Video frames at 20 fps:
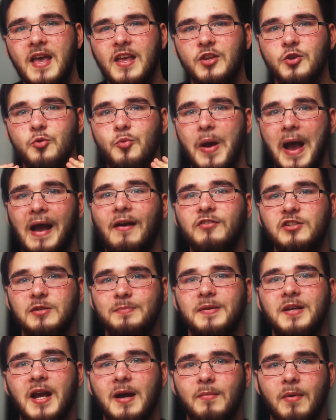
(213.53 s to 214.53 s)
You have to
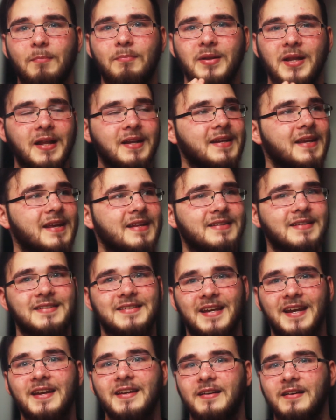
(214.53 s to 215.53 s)
become a bloody
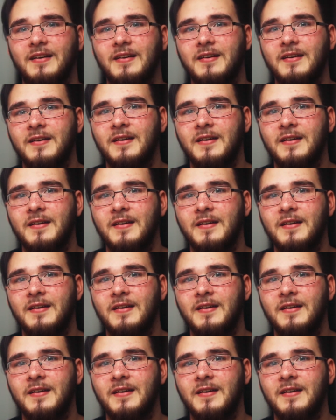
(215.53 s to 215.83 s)
entertainer.